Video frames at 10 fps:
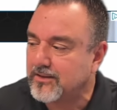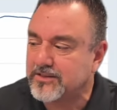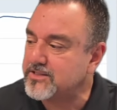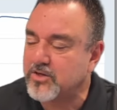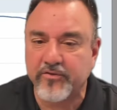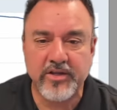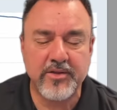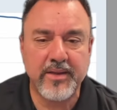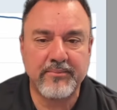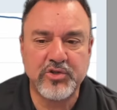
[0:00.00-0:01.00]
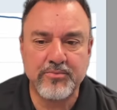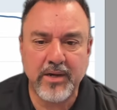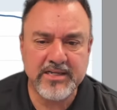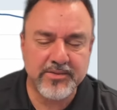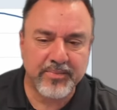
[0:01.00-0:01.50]
Let's just go over to the M two
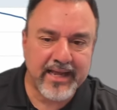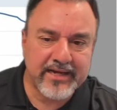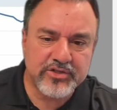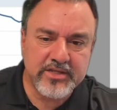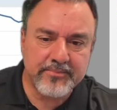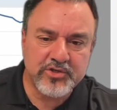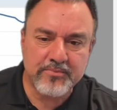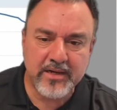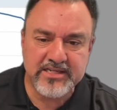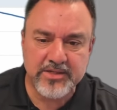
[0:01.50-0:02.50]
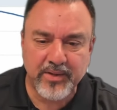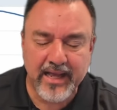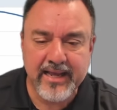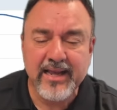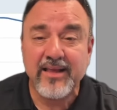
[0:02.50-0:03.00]
money supply. Here's the M two money supply.